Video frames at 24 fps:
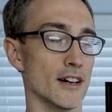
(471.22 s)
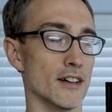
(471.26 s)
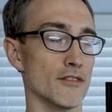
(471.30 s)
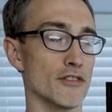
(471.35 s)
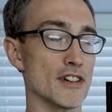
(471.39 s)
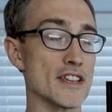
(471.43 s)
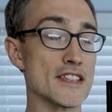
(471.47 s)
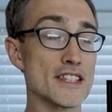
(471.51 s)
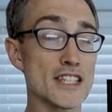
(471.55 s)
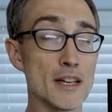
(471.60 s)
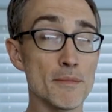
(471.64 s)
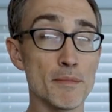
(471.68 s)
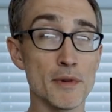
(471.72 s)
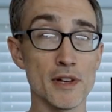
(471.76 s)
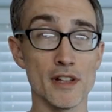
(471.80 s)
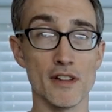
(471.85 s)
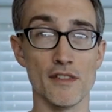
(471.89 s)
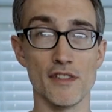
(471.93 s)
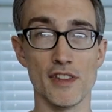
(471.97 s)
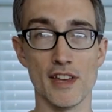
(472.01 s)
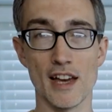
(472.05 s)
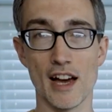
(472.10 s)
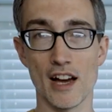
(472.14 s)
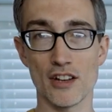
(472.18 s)
recipient
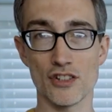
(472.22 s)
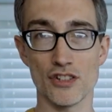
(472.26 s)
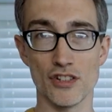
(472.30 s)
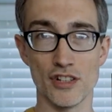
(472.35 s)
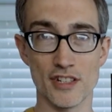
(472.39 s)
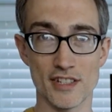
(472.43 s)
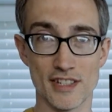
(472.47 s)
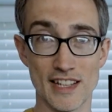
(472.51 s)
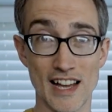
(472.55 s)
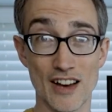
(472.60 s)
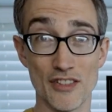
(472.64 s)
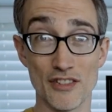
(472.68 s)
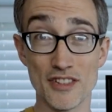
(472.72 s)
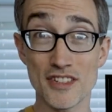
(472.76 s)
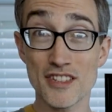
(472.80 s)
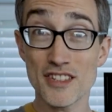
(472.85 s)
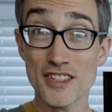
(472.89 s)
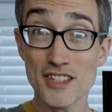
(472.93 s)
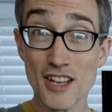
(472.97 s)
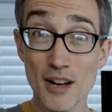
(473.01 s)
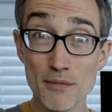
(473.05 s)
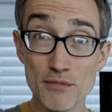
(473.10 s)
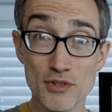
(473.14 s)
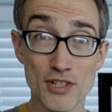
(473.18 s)
of the action is now the
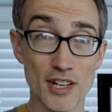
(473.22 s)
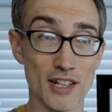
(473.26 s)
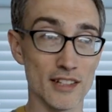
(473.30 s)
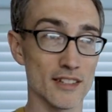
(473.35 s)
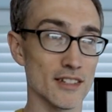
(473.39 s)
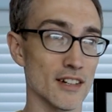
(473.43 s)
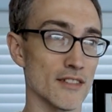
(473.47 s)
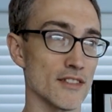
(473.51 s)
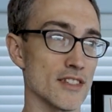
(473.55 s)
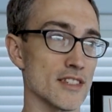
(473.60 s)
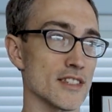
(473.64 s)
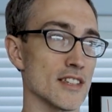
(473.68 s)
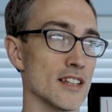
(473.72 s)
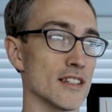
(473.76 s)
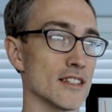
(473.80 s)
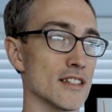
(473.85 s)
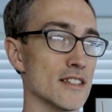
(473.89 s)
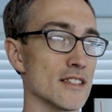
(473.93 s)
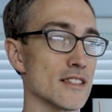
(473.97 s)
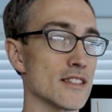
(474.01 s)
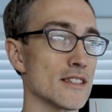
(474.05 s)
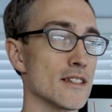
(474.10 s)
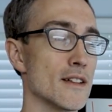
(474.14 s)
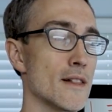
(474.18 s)
subject of the
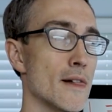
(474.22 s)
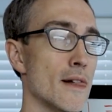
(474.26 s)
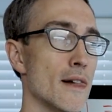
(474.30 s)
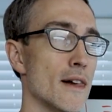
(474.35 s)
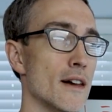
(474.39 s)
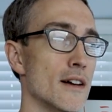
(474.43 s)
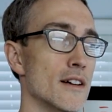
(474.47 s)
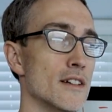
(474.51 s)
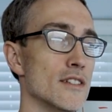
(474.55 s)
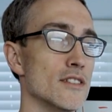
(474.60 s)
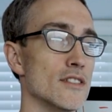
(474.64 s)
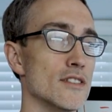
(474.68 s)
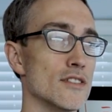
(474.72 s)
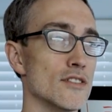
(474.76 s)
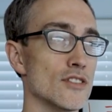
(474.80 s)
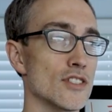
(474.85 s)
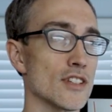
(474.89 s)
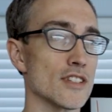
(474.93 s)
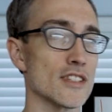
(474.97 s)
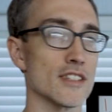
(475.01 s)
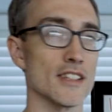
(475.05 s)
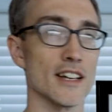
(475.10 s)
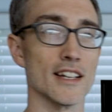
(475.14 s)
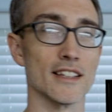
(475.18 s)
sentence,
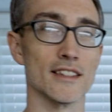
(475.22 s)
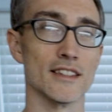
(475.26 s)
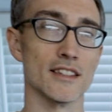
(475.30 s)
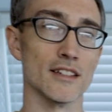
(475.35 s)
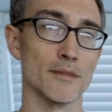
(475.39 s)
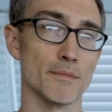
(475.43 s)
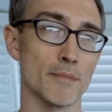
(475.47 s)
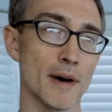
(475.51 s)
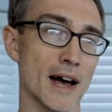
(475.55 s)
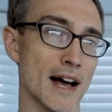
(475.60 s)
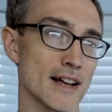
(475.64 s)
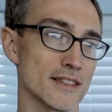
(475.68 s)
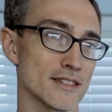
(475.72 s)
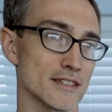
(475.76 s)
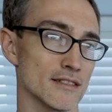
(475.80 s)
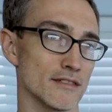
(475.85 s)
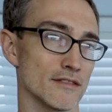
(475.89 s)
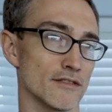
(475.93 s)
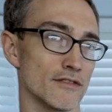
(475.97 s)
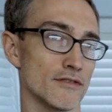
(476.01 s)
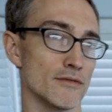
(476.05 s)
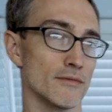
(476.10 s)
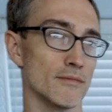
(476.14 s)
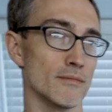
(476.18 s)
just like the
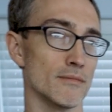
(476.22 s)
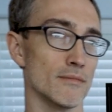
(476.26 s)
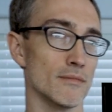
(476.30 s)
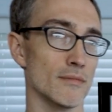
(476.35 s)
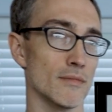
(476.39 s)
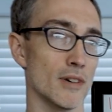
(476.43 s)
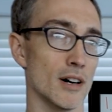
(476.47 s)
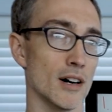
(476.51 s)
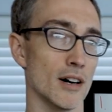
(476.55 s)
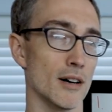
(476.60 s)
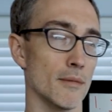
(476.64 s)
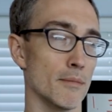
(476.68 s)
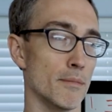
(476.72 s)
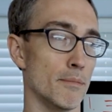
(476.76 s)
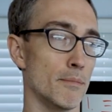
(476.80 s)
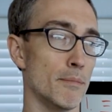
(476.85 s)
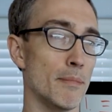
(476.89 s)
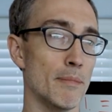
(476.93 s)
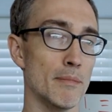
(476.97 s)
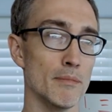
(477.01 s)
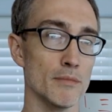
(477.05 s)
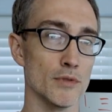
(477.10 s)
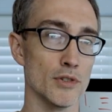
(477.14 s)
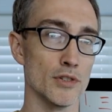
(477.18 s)
passive
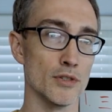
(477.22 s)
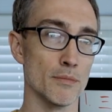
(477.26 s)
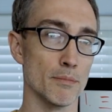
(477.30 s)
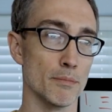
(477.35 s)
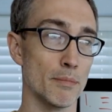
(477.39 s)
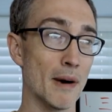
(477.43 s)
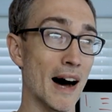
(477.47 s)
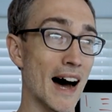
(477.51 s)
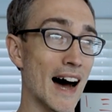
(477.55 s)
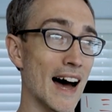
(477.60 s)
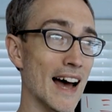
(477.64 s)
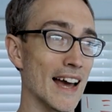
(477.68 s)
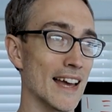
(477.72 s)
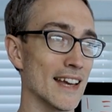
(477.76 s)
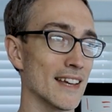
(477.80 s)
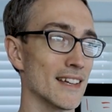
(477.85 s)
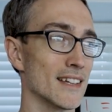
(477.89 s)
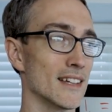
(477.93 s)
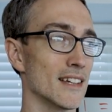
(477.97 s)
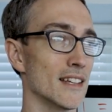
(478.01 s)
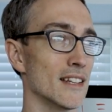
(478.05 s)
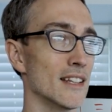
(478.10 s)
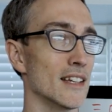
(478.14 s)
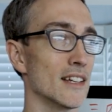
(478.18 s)

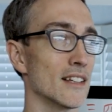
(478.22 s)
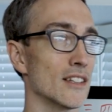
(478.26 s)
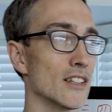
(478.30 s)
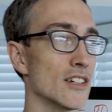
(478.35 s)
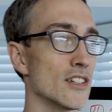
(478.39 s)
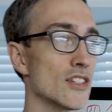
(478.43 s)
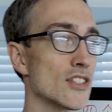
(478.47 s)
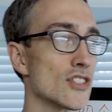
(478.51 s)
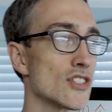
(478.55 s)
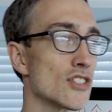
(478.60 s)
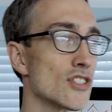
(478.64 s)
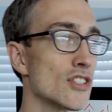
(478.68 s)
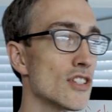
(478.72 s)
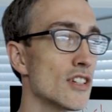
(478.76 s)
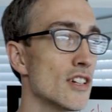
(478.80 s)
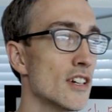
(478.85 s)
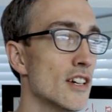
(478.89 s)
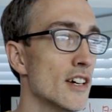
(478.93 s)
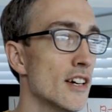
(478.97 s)
by in English.